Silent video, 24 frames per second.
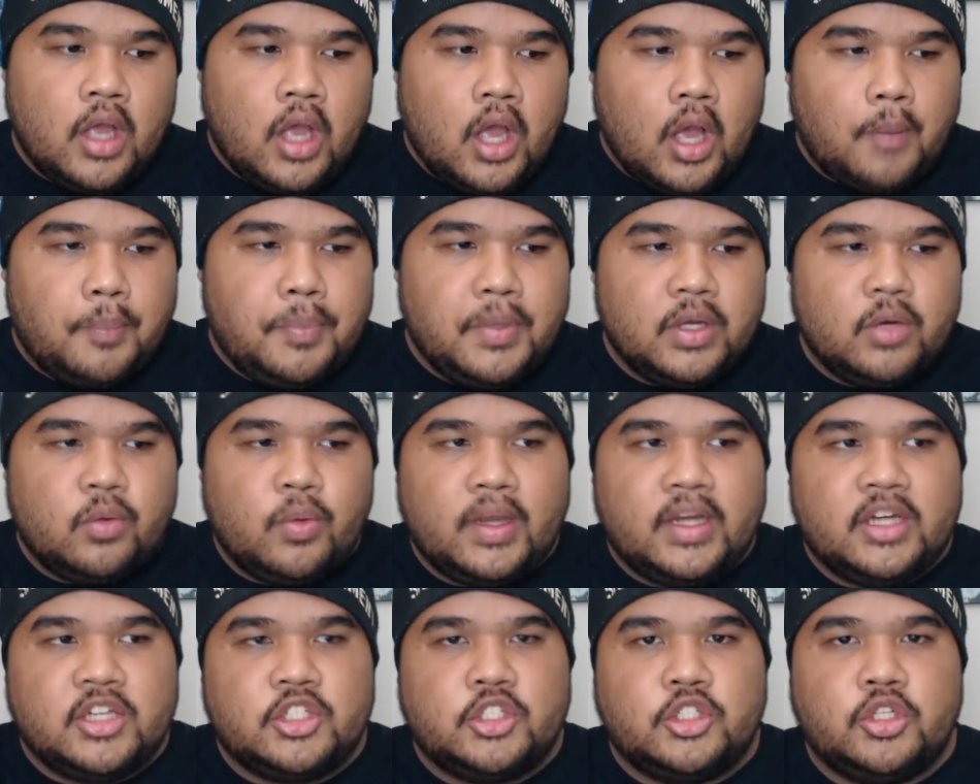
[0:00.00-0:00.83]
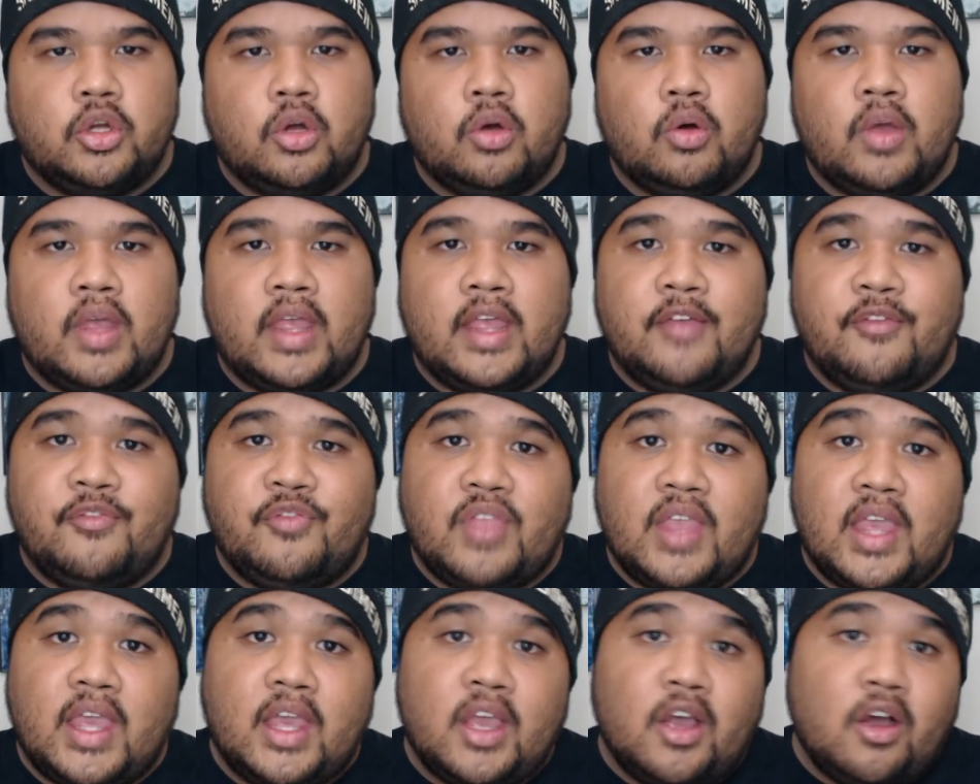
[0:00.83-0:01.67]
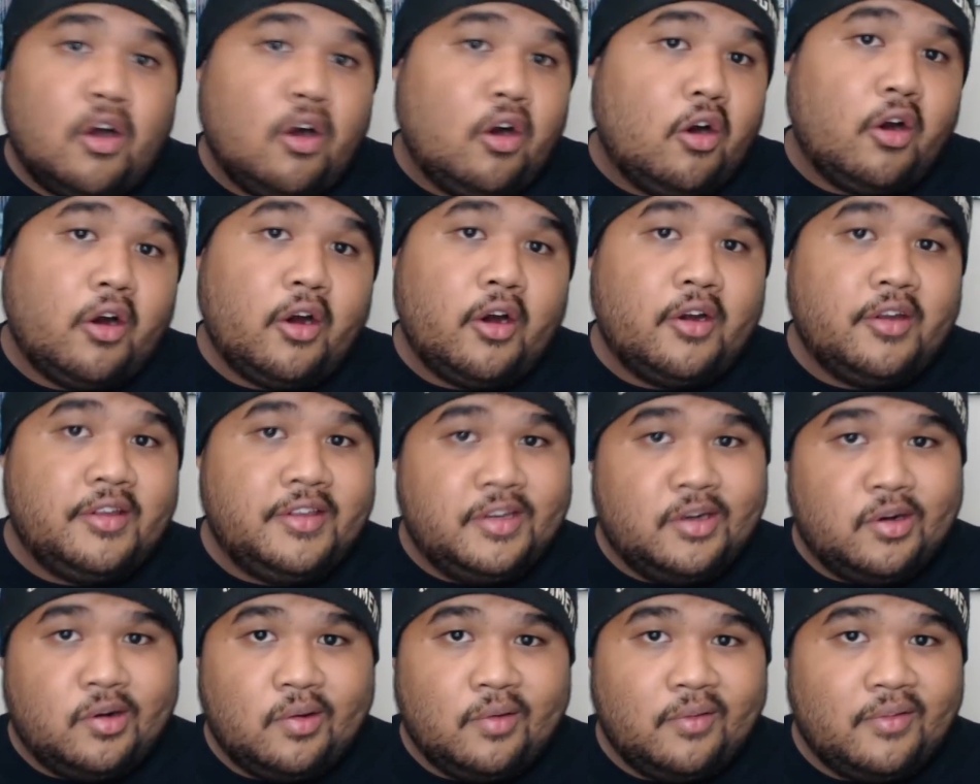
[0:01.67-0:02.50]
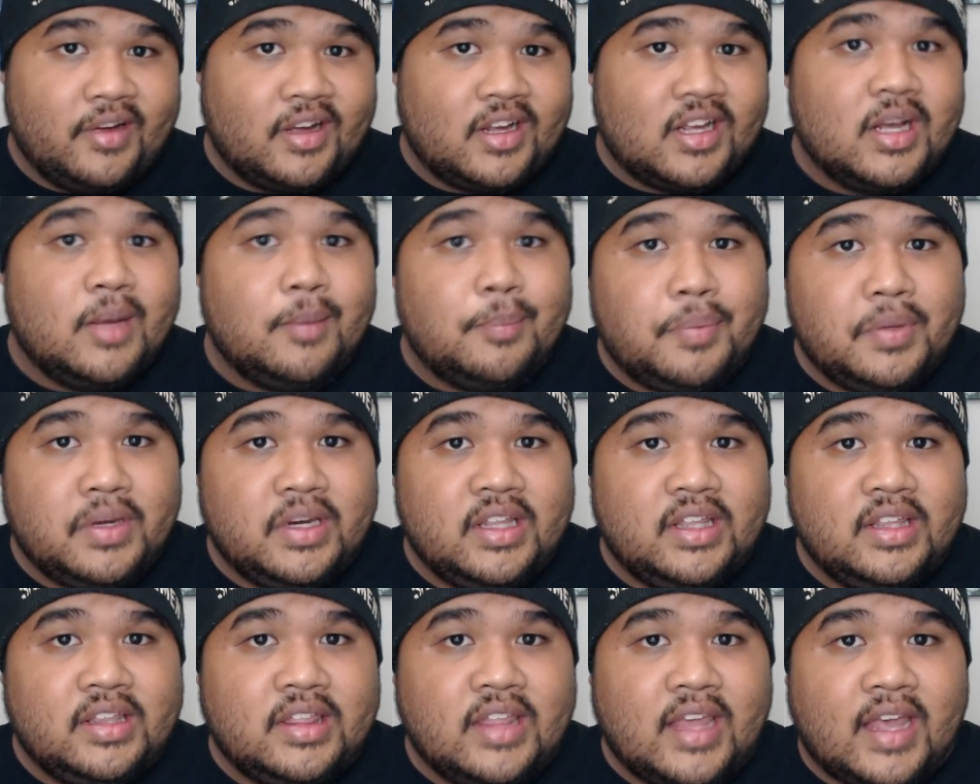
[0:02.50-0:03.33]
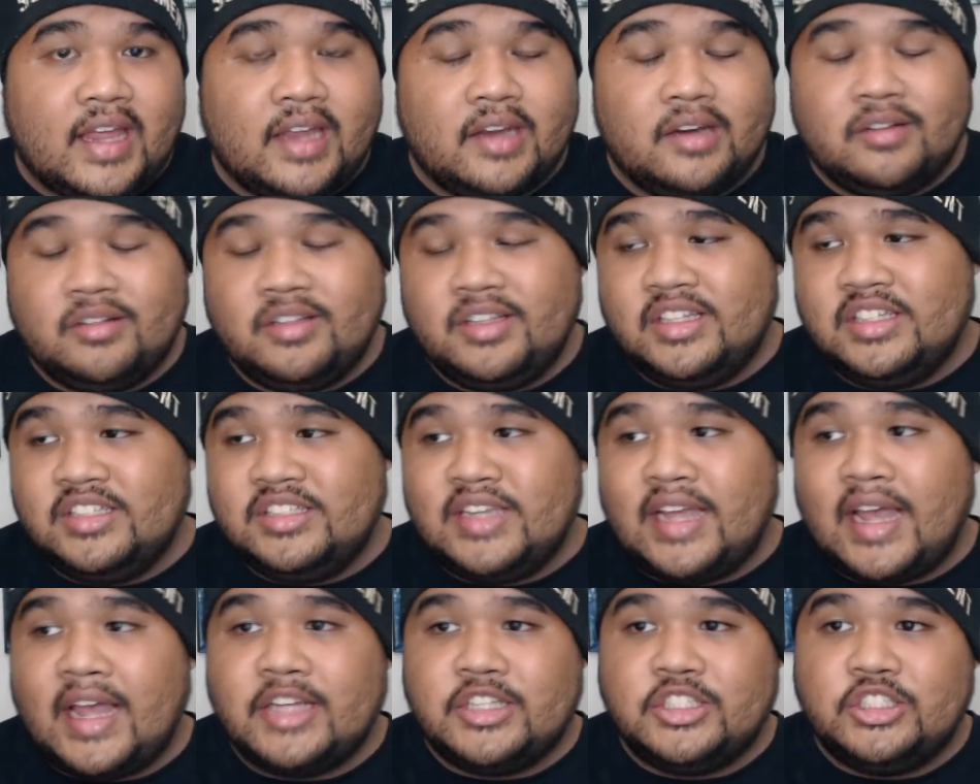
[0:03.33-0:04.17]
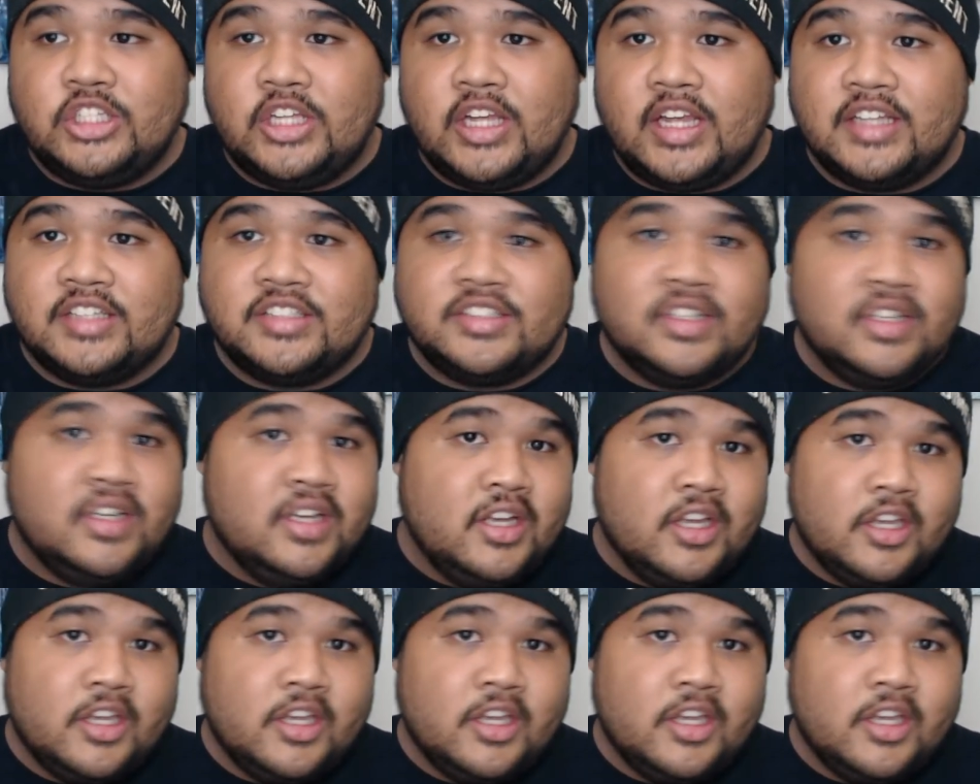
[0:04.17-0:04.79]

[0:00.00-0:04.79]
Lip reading: a big way to show if they are, you know, a company that is not just,